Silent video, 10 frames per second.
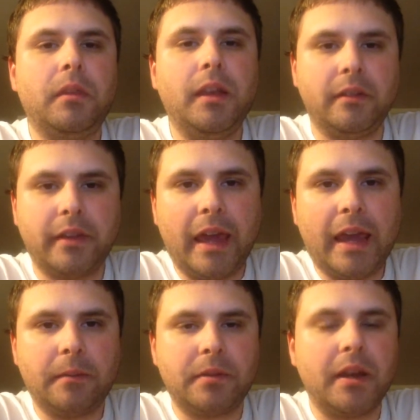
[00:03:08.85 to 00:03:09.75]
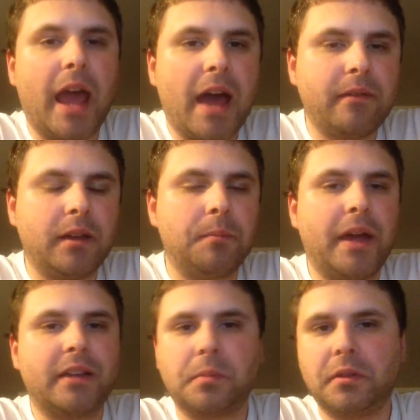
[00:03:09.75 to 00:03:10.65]
these games and having a
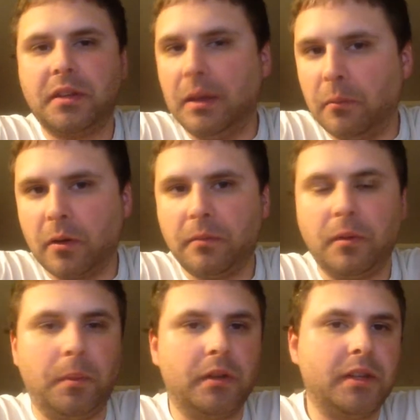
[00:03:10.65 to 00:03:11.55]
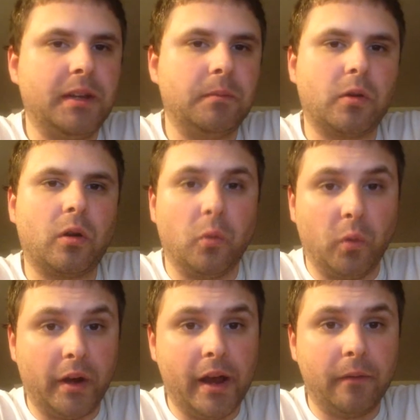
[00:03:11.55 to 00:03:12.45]
basketball team or a football team or, or
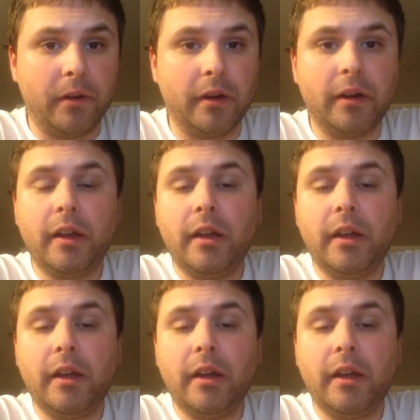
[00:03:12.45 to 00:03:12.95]
whatever